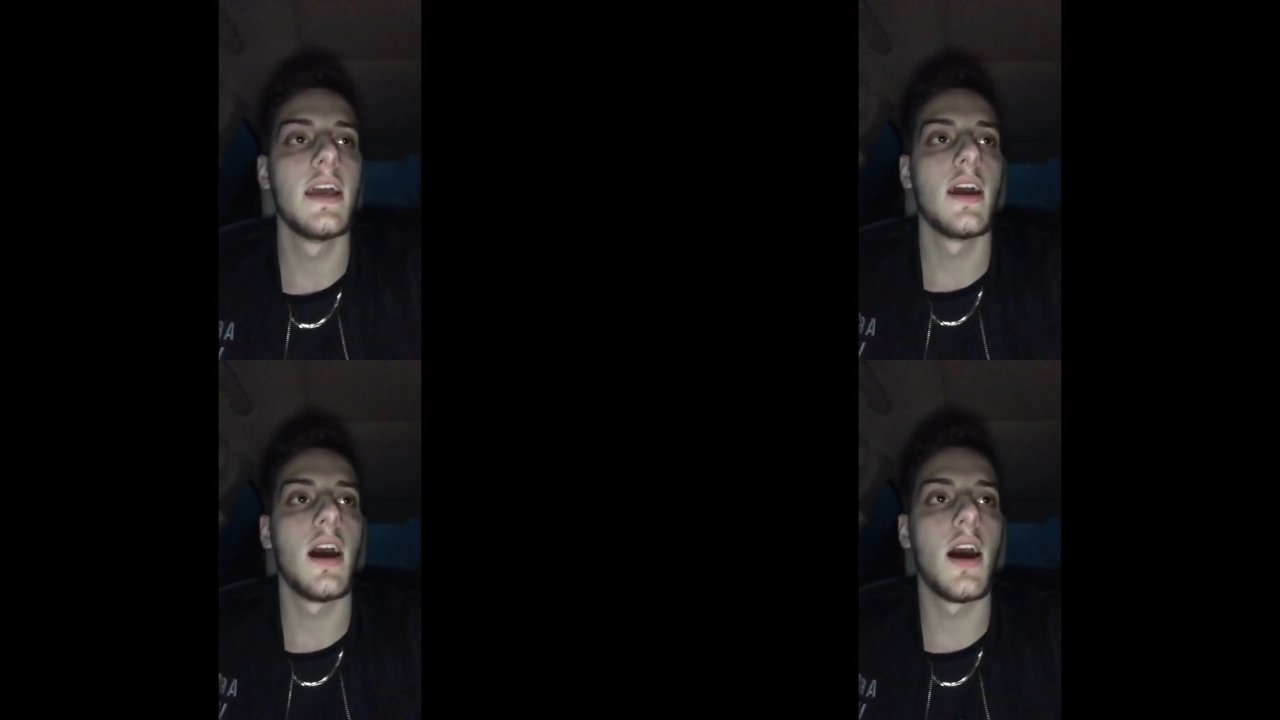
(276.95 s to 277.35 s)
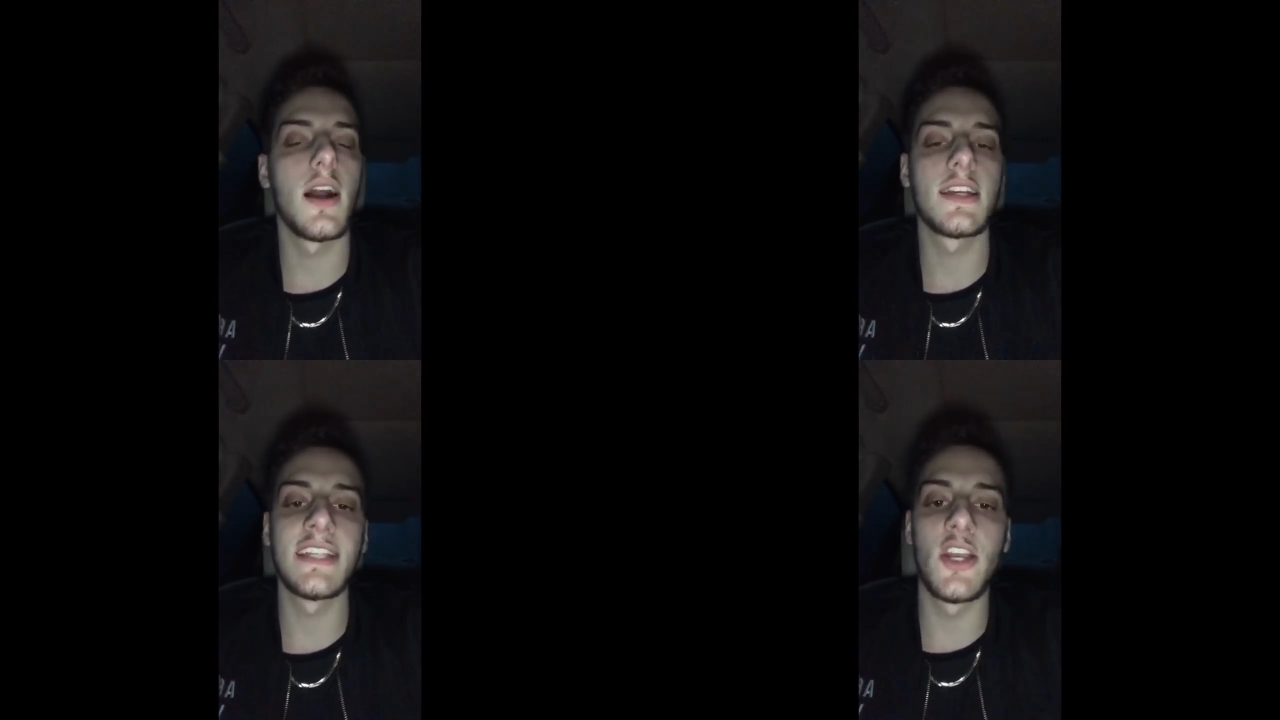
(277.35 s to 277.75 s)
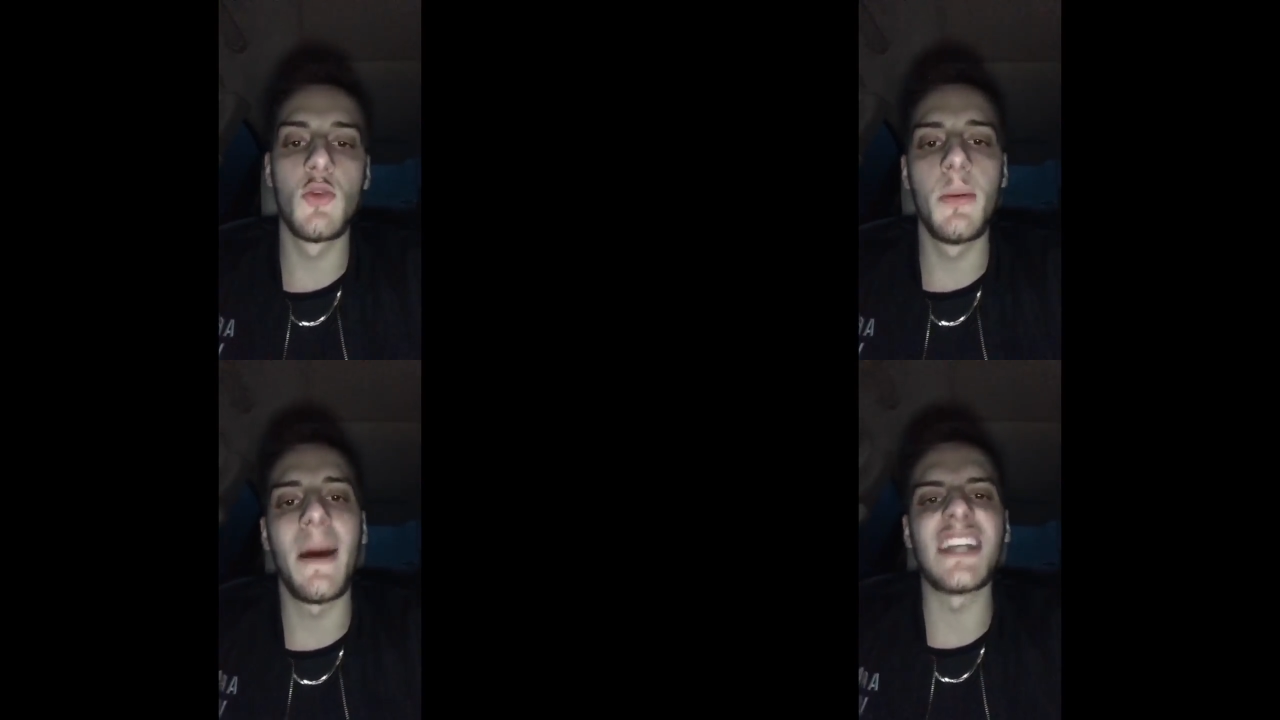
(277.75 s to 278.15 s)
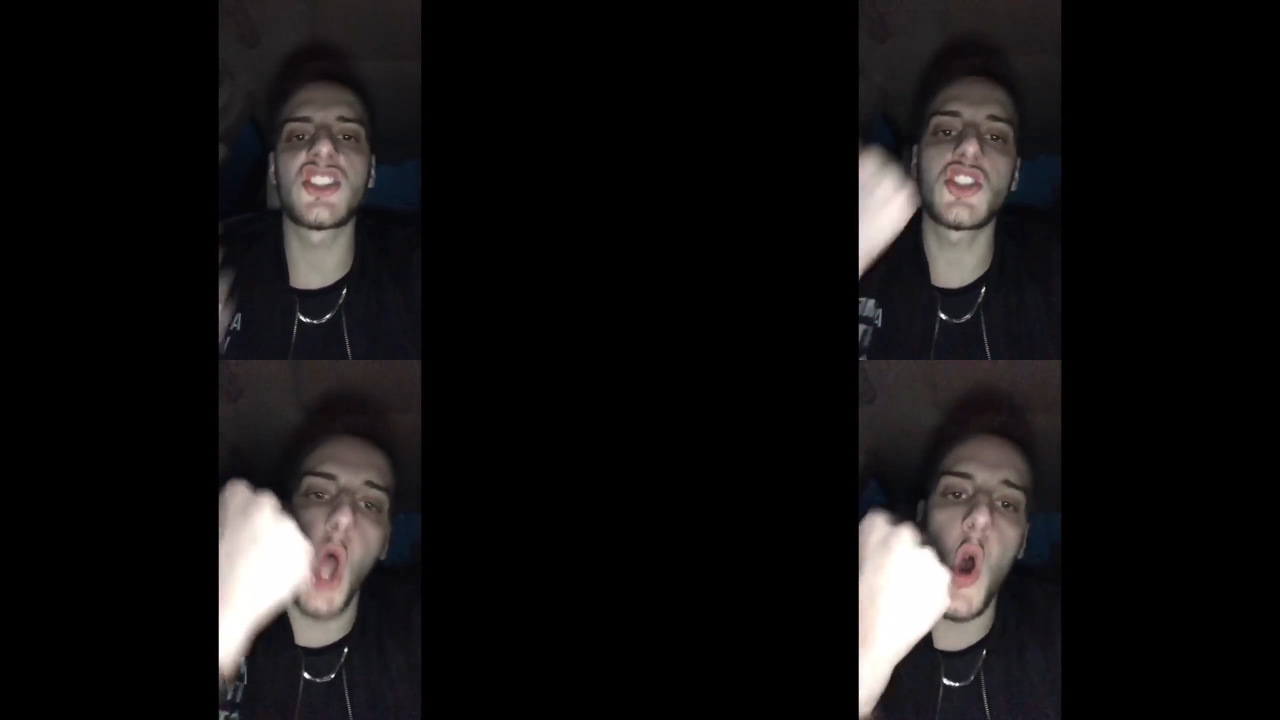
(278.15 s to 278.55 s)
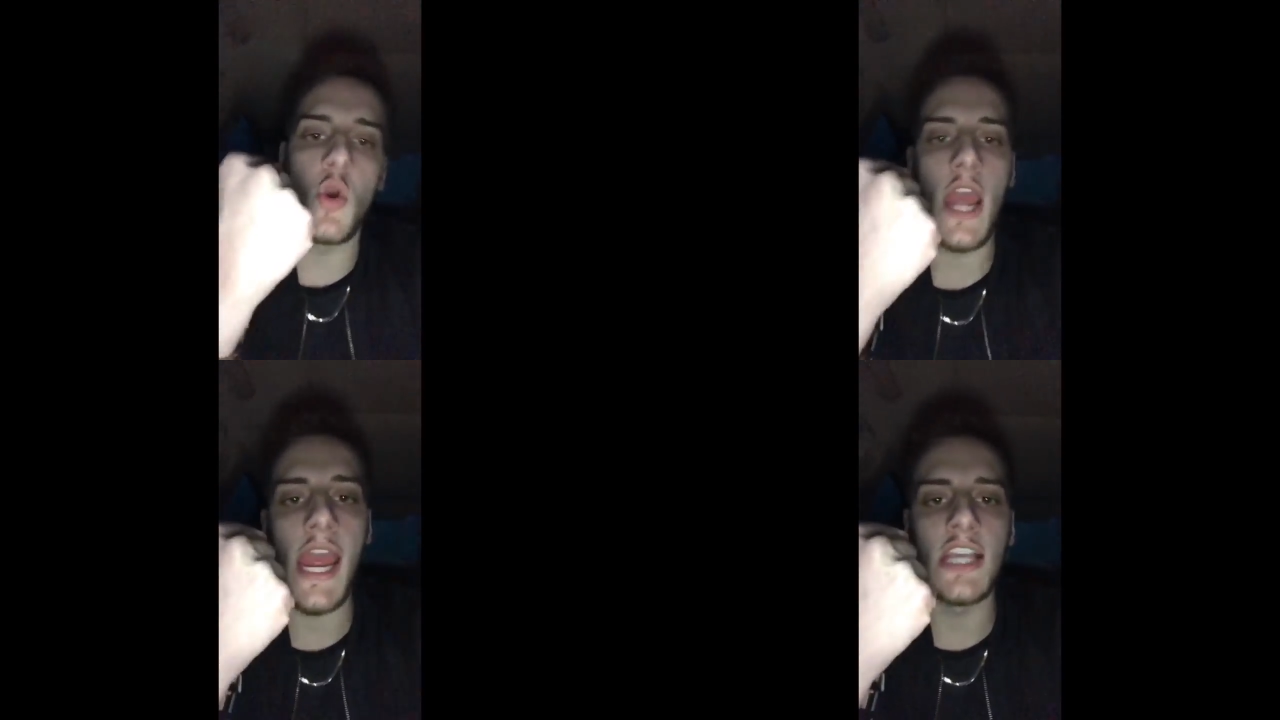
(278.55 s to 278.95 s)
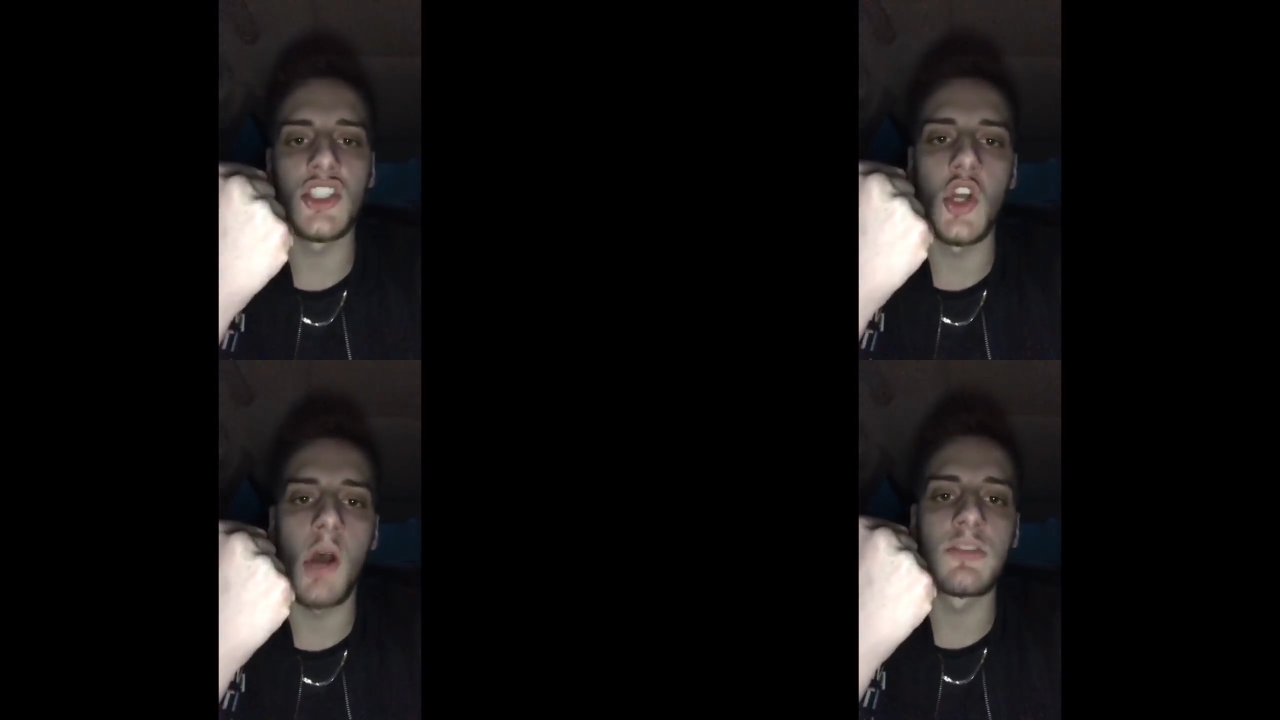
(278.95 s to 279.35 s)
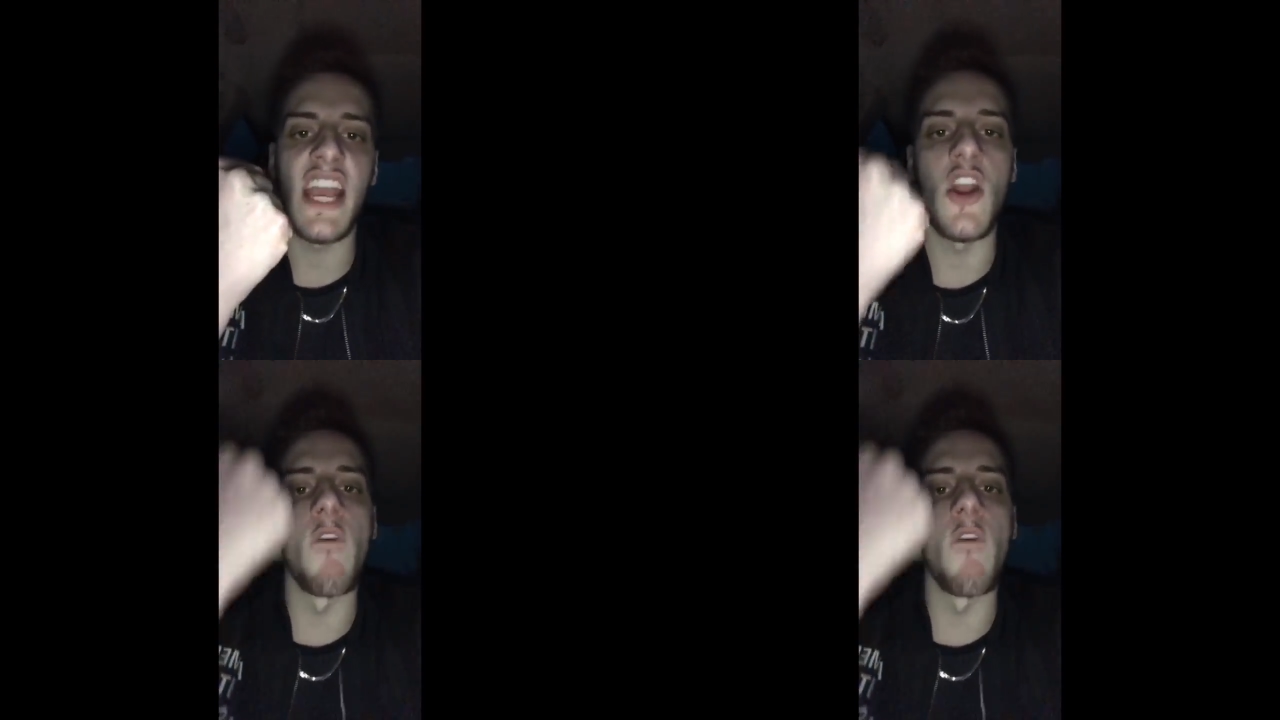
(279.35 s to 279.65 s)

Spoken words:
because they knew me by stone hands. You know what I'm saying?